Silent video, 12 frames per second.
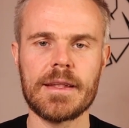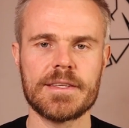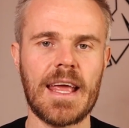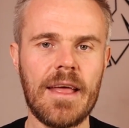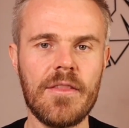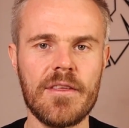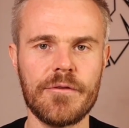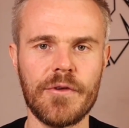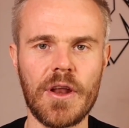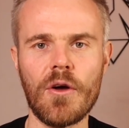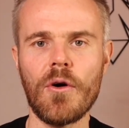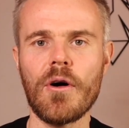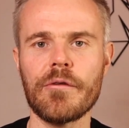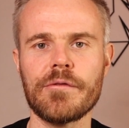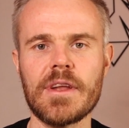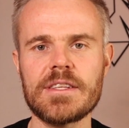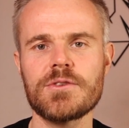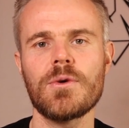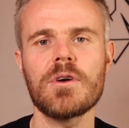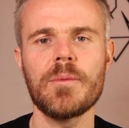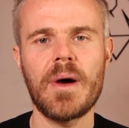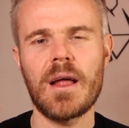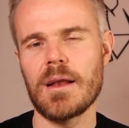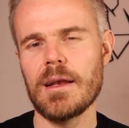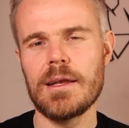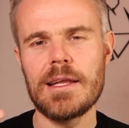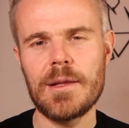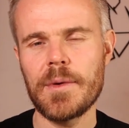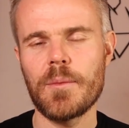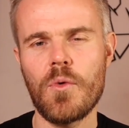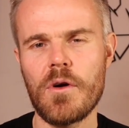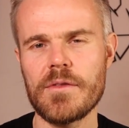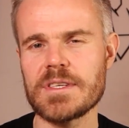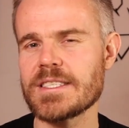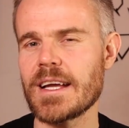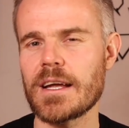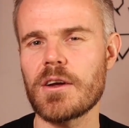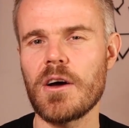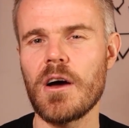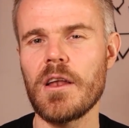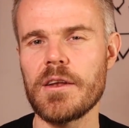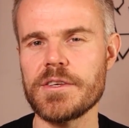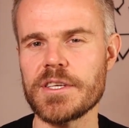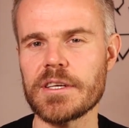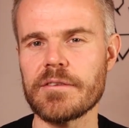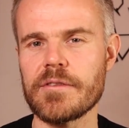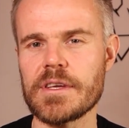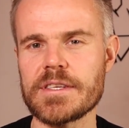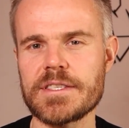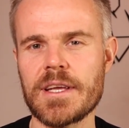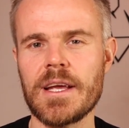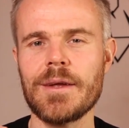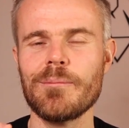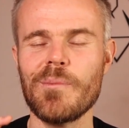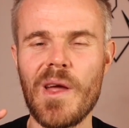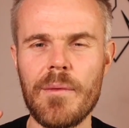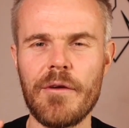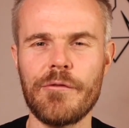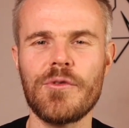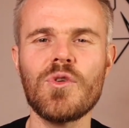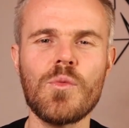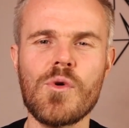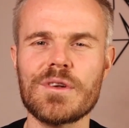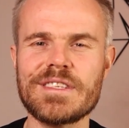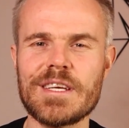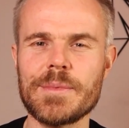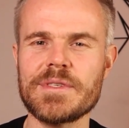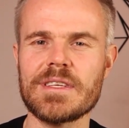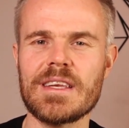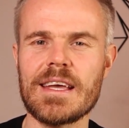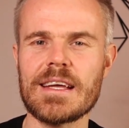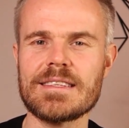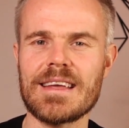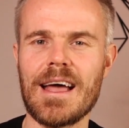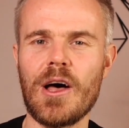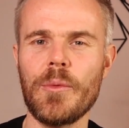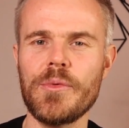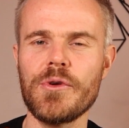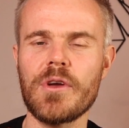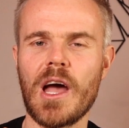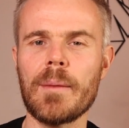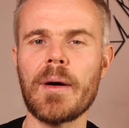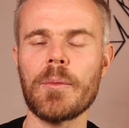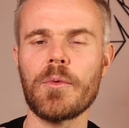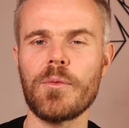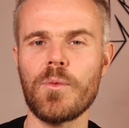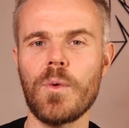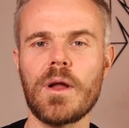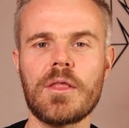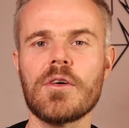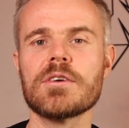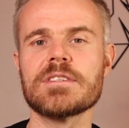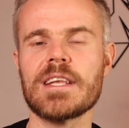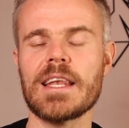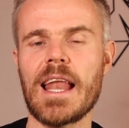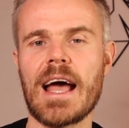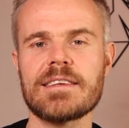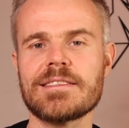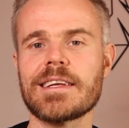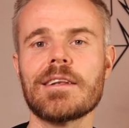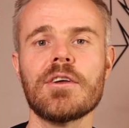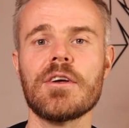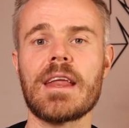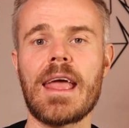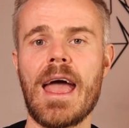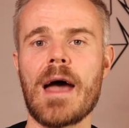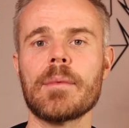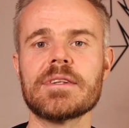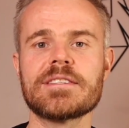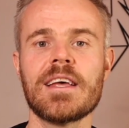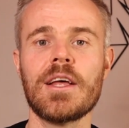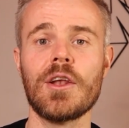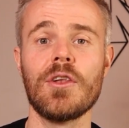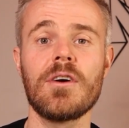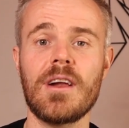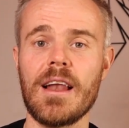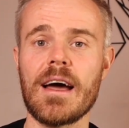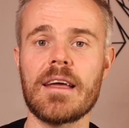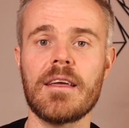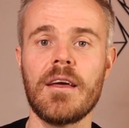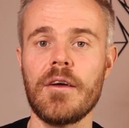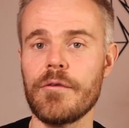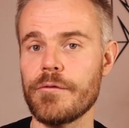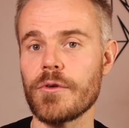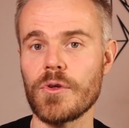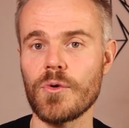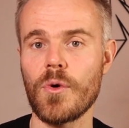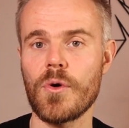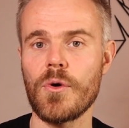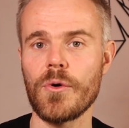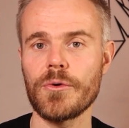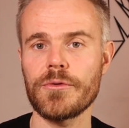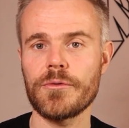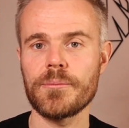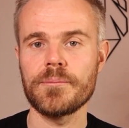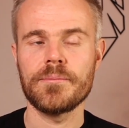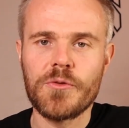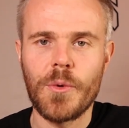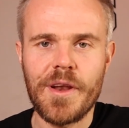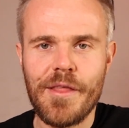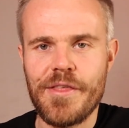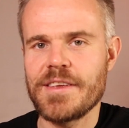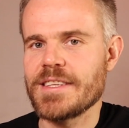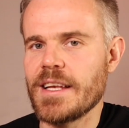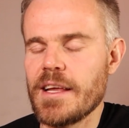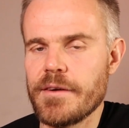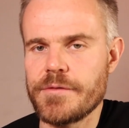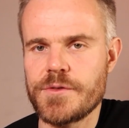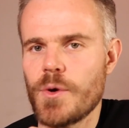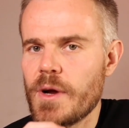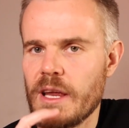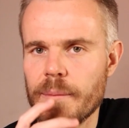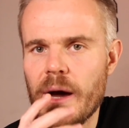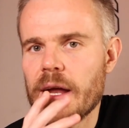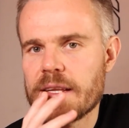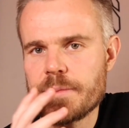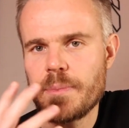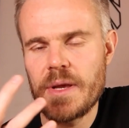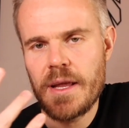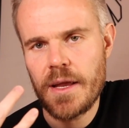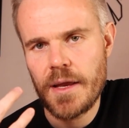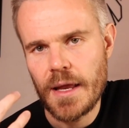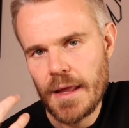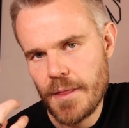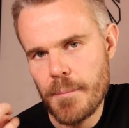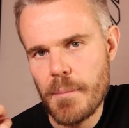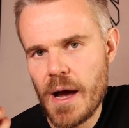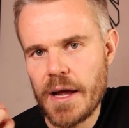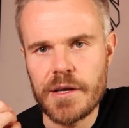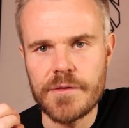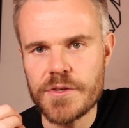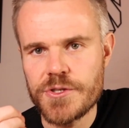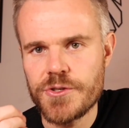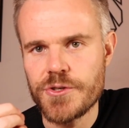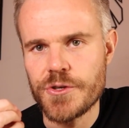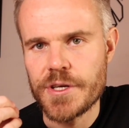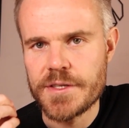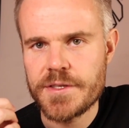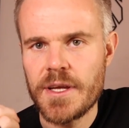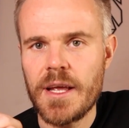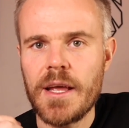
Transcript: To end this video off, let's talk about a little bit more of the psychology of this. Maybe a few more tips in here to help you come up with what those elastic learning habits look like for your course. So one of the things I love talking about is being in the mind of the student.